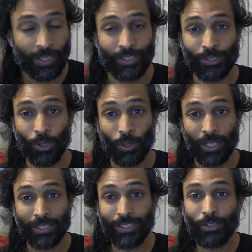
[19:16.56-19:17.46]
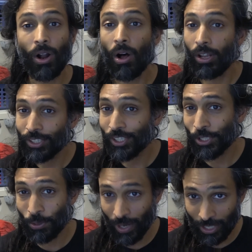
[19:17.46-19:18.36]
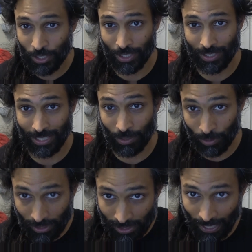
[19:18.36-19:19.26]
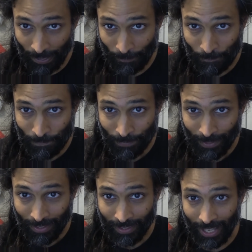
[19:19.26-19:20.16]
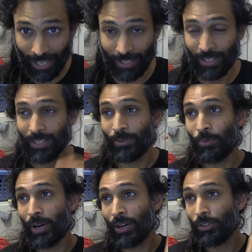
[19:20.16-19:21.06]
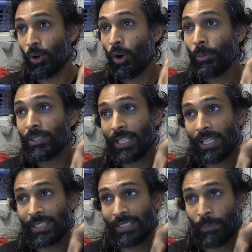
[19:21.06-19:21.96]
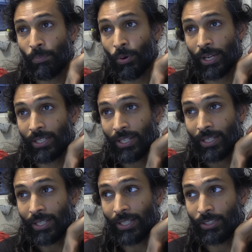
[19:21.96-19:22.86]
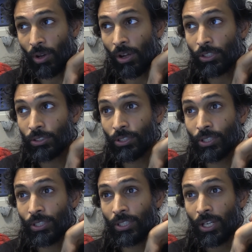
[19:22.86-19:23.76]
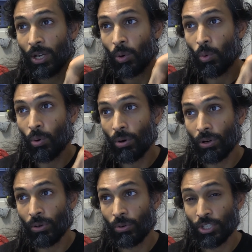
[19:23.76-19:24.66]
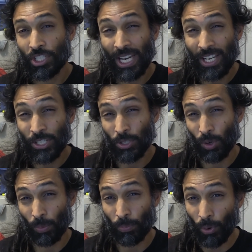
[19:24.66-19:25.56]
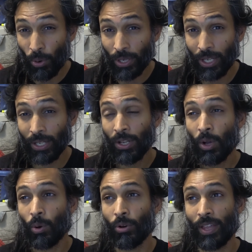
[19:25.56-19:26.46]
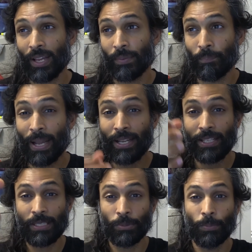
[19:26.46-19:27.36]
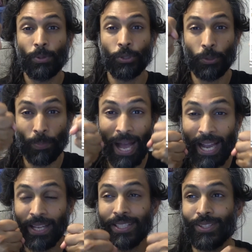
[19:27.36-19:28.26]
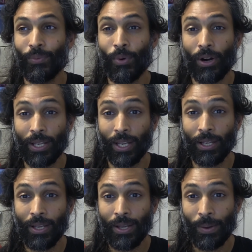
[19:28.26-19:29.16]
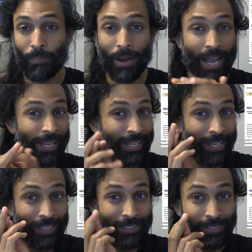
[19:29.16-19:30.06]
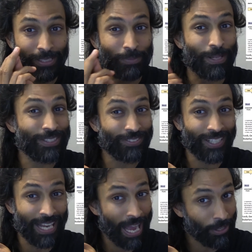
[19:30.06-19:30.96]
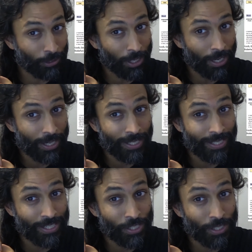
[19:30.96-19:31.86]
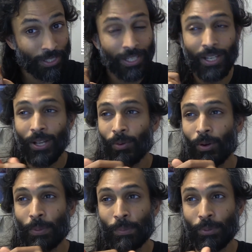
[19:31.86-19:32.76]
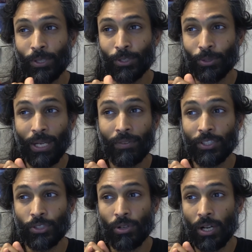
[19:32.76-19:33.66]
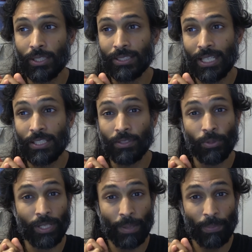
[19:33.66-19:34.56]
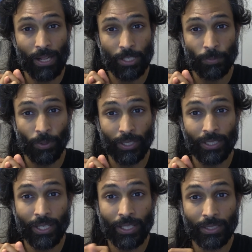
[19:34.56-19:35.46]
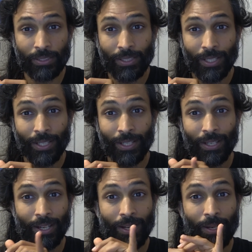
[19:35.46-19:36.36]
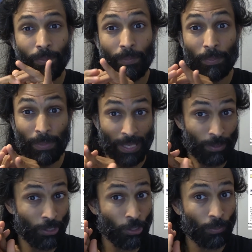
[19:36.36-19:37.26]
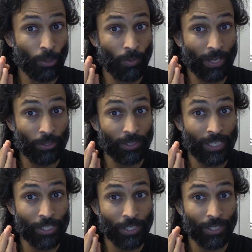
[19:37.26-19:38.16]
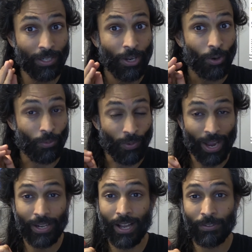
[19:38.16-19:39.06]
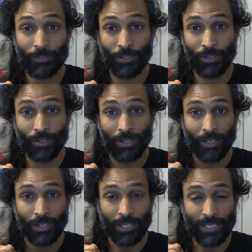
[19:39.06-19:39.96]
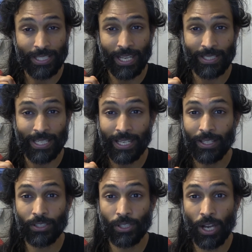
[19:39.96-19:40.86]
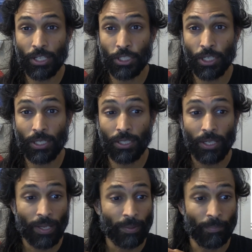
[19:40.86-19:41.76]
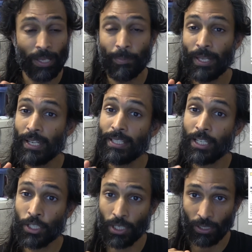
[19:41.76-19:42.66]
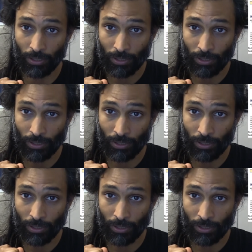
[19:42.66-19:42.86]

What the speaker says: So these are all situations, I would say, that where the homeostatic set point is altered or changed or broken, or that mechanism to pull you back isn't working. My case, the spaceflight analog condition, where people don't have a strong sense of where that balance point is. Maybe thermoregulation right after intense heat exhaustion. Maybe addiction.